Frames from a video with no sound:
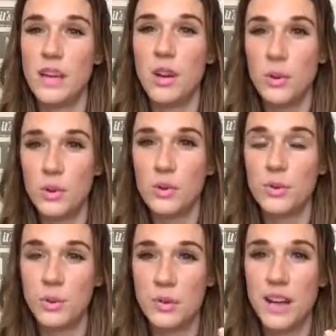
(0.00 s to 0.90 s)
go through
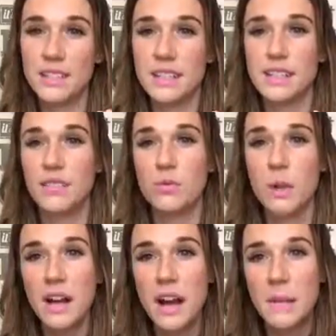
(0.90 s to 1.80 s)
the process of
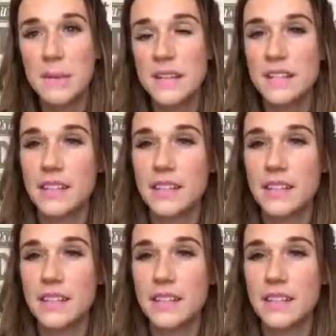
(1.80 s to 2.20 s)
what happened.